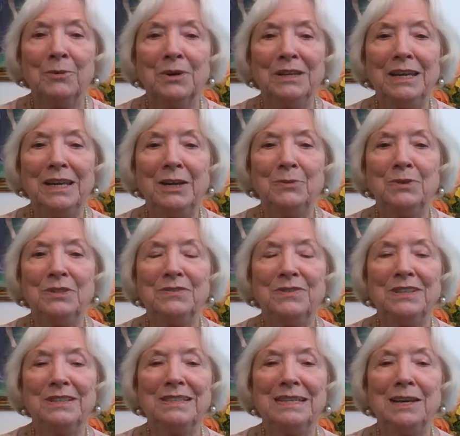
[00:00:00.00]
when he was
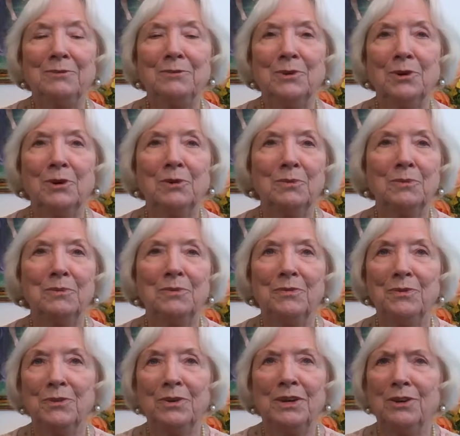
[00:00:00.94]
visiting Rome
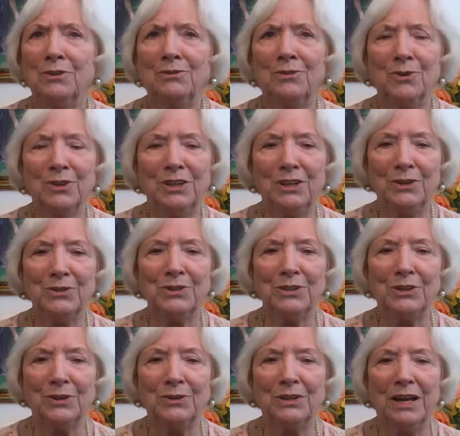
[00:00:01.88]
3 or 4
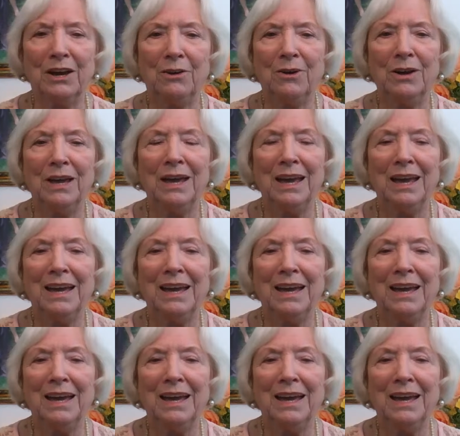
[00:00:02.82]
years ago now.